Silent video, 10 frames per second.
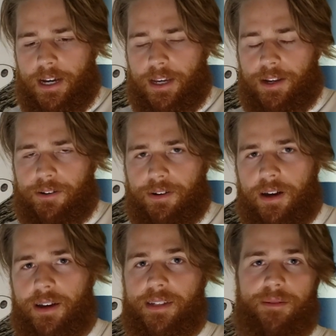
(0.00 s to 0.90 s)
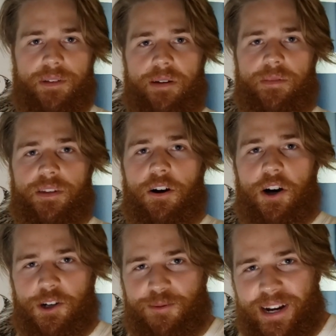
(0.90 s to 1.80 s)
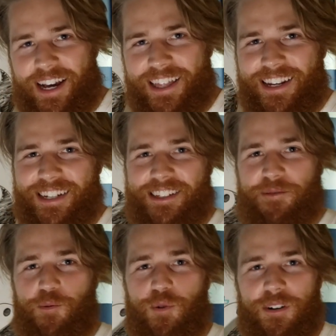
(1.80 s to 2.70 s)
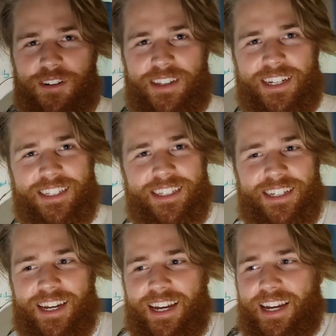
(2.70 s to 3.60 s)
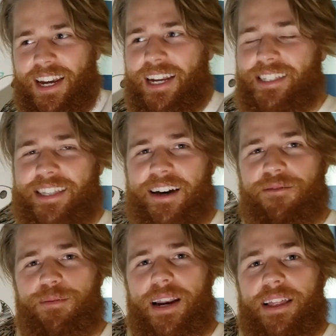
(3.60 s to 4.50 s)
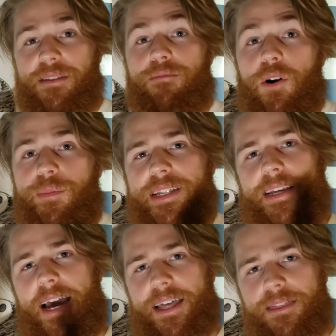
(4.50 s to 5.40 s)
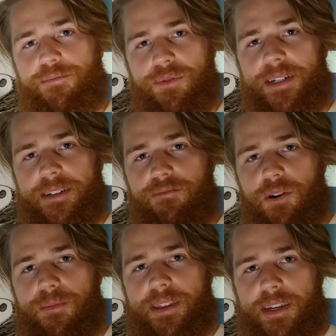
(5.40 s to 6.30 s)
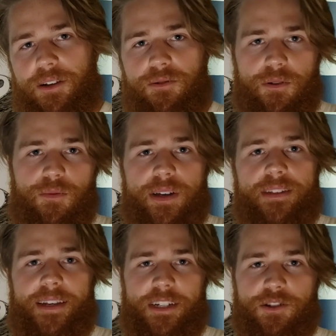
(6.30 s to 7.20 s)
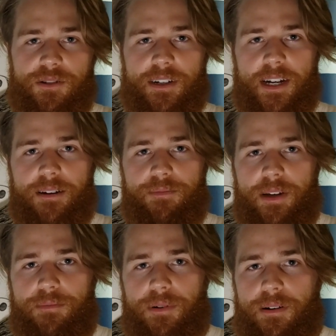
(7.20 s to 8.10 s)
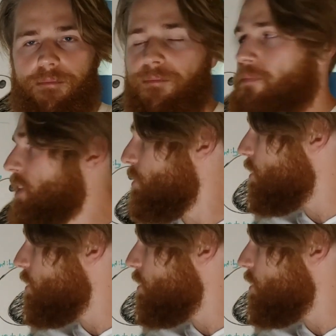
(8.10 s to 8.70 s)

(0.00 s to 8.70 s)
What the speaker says: you know, sometimes the harsh realities of the world. It's tough, but at the present moment that you are with like certain kind of people, you